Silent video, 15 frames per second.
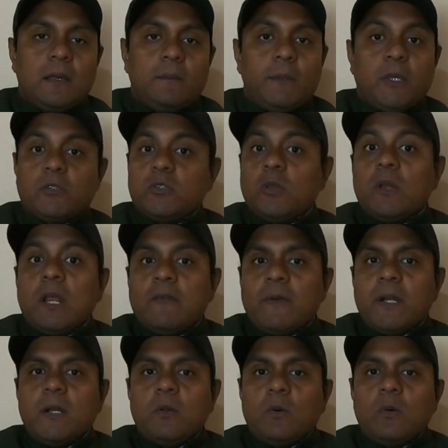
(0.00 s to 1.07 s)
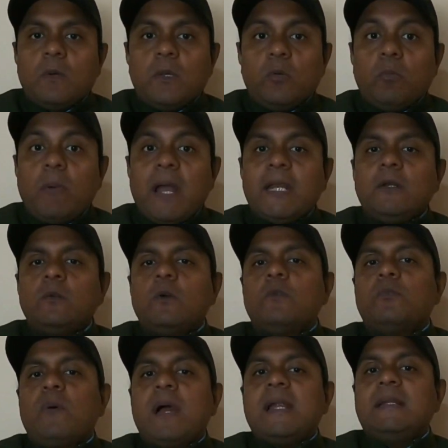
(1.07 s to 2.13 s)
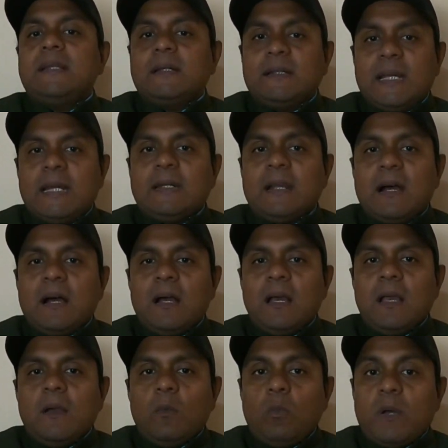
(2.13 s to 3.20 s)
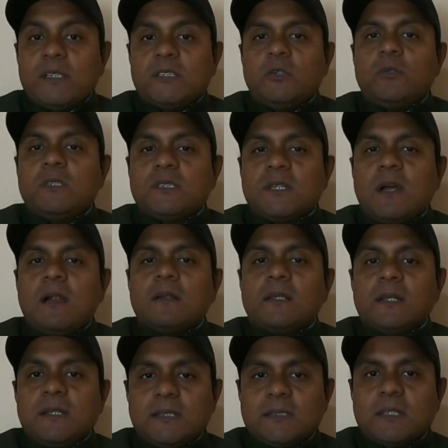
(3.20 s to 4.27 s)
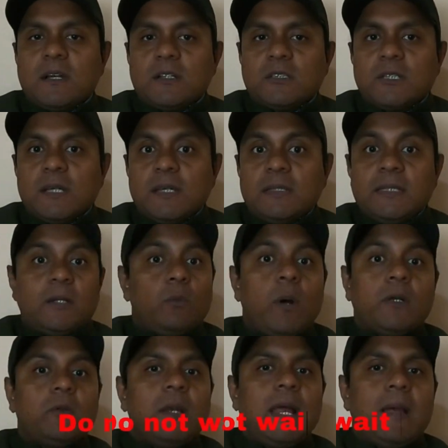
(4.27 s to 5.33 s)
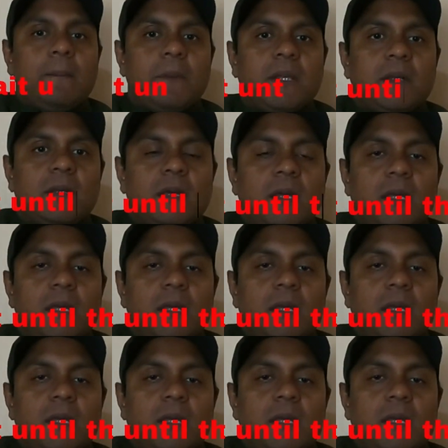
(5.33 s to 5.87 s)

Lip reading: Because you never know, you might not find the data once you start the research. Then what will happen?